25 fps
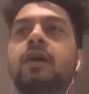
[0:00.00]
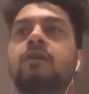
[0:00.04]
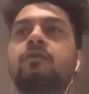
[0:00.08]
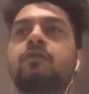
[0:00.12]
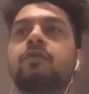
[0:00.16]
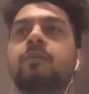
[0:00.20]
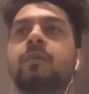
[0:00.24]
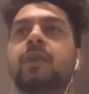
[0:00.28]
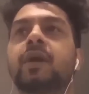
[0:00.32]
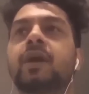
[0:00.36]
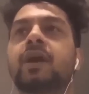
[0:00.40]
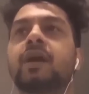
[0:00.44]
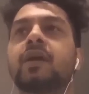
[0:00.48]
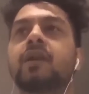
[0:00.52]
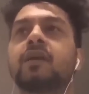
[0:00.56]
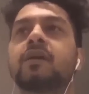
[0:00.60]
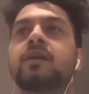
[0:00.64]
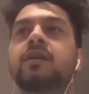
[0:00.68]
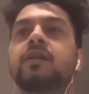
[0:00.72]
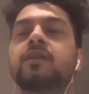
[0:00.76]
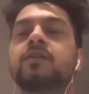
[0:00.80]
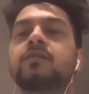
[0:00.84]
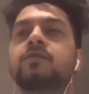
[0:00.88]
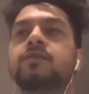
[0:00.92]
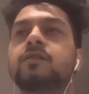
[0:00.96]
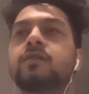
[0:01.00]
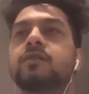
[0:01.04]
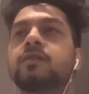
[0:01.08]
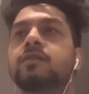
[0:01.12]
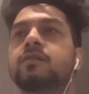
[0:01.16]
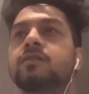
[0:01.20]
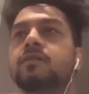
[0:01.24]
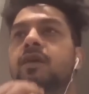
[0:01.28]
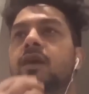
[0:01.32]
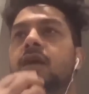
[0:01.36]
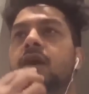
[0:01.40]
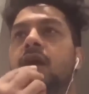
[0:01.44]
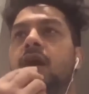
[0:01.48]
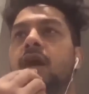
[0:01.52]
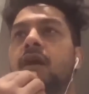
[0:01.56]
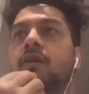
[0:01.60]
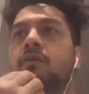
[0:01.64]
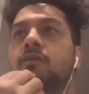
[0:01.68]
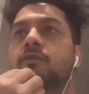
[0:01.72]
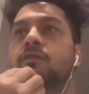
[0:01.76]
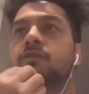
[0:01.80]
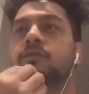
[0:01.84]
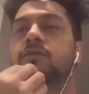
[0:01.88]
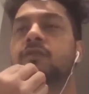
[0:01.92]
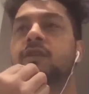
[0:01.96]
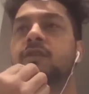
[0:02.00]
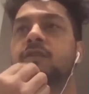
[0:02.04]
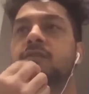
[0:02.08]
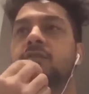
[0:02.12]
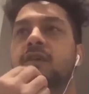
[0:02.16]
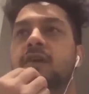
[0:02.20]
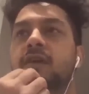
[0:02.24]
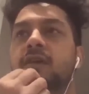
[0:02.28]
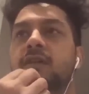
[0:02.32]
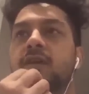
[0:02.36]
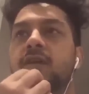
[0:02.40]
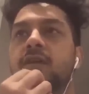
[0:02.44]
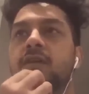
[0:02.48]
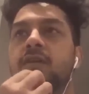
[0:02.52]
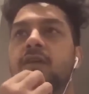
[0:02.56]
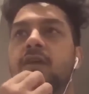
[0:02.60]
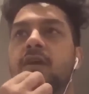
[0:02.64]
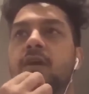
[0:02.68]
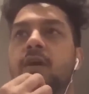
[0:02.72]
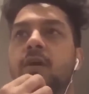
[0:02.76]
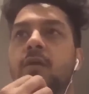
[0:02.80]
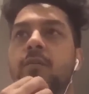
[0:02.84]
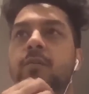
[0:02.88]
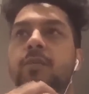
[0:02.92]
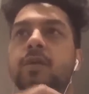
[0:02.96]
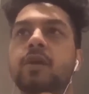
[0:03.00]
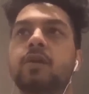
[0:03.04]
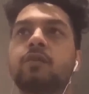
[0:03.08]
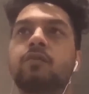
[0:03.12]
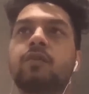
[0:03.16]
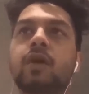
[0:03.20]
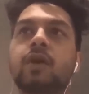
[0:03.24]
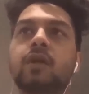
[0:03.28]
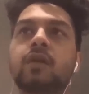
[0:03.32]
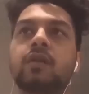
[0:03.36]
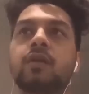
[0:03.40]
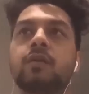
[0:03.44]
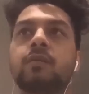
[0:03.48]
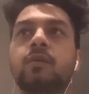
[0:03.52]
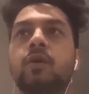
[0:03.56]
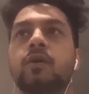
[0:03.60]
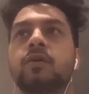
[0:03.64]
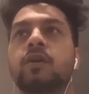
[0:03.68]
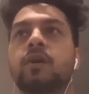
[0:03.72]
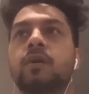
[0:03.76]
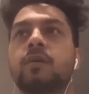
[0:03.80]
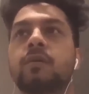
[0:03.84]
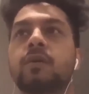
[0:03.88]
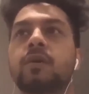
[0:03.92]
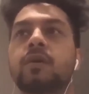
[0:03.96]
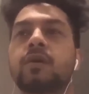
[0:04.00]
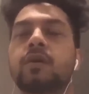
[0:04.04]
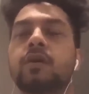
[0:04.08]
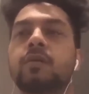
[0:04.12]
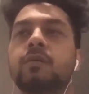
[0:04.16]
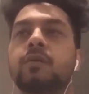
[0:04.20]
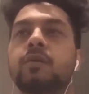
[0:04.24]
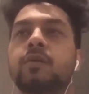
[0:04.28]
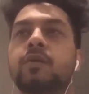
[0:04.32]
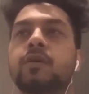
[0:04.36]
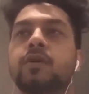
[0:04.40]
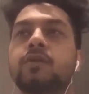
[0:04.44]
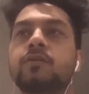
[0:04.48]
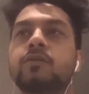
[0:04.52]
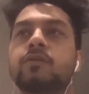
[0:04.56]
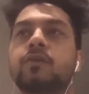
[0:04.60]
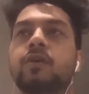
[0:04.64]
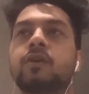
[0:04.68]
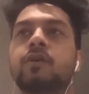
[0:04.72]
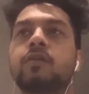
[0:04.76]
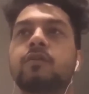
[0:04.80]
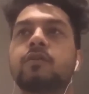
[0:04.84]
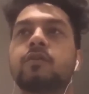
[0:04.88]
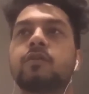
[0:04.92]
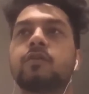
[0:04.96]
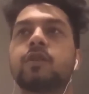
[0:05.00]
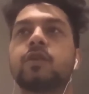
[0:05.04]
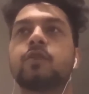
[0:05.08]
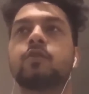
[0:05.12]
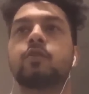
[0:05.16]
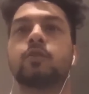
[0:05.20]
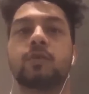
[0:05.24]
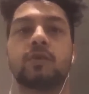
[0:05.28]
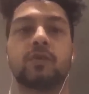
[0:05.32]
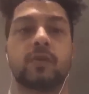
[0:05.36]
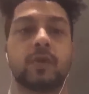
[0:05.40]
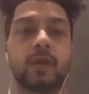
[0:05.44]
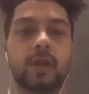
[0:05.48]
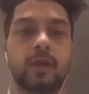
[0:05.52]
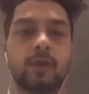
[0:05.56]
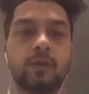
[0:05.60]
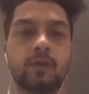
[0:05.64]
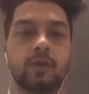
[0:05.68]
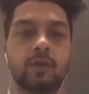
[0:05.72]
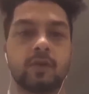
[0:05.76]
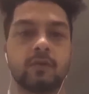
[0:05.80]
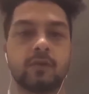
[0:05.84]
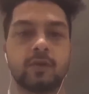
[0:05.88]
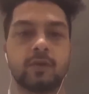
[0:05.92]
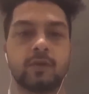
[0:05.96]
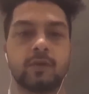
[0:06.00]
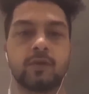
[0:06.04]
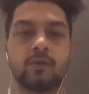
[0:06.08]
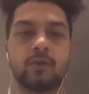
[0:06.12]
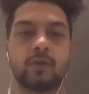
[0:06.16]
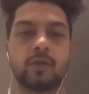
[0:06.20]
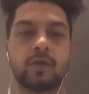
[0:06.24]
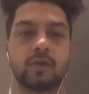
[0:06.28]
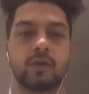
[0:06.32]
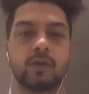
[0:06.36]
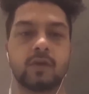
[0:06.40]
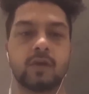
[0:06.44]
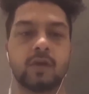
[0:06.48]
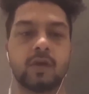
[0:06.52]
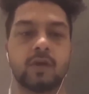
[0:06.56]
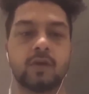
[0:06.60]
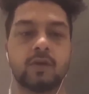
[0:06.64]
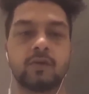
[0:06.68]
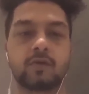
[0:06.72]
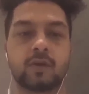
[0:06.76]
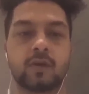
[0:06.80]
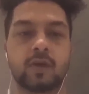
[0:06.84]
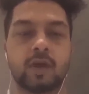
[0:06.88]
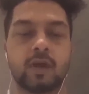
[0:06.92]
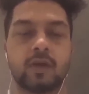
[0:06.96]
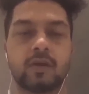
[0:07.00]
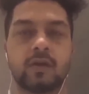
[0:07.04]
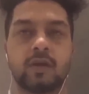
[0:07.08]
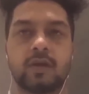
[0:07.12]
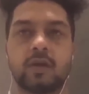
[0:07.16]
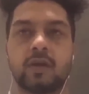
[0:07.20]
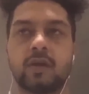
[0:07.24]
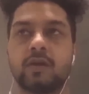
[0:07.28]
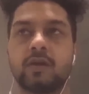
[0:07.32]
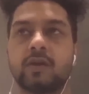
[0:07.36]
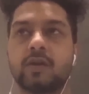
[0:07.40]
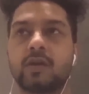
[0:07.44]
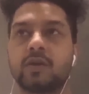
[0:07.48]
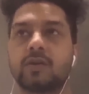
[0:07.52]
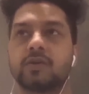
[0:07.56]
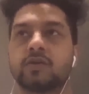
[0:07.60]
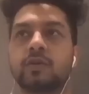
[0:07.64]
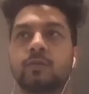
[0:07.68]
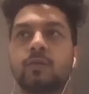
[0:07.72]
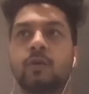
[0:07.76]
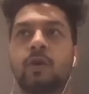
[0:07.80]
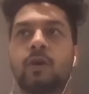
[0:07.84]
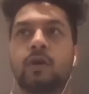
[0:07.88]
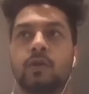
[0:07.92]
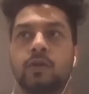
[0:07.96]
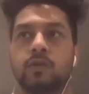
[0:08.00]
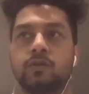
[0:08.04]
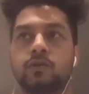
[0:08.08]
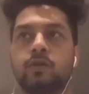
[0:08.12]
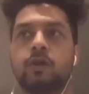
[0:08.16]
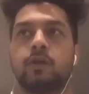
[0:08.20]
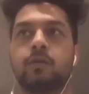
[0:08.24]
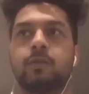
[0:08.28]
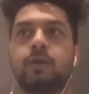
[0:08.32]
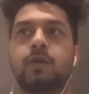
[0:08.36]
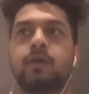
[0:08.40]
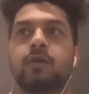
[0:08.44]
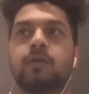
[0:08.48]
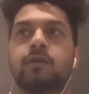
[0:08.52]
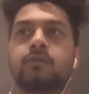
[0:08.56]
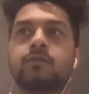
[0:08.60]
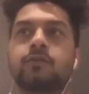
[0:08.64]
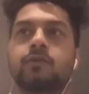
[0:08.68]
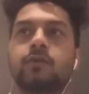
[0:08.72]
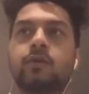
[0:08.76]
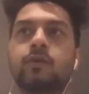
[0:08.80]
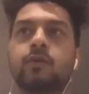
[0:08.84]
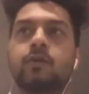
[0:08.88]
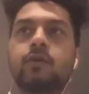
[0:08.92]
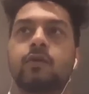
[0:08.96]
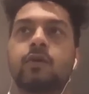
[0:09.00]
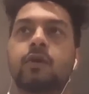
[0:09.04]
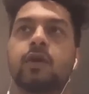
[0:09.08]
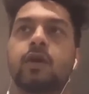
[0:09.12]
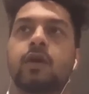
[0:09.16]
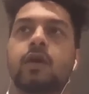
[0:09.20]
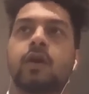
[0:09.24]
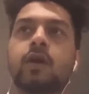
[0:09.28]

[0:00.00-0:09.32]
for mechanical engineers, I would still say that be wary about coming here because you need to be really good at what you're doing to get an internship or a job here. So,